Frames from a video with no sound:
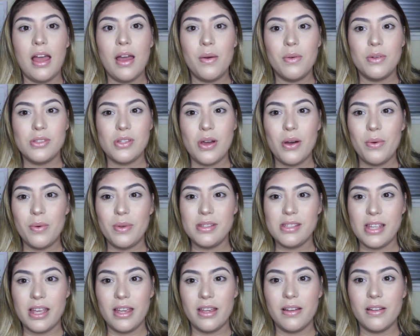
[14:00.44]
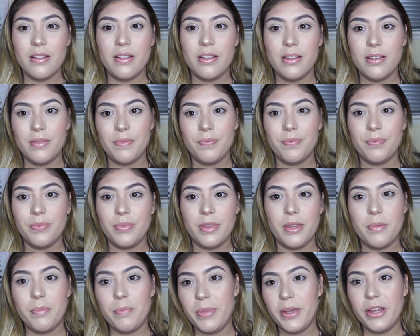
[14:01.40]
was always like
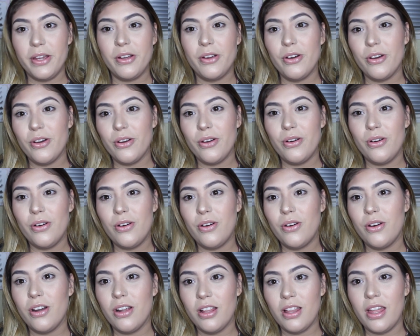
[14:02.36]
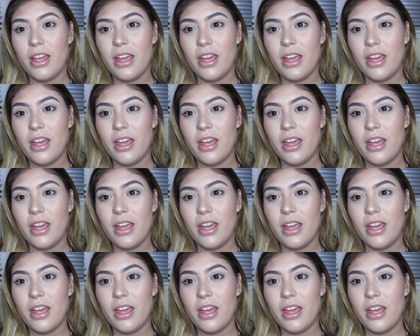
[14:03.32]
the big girl or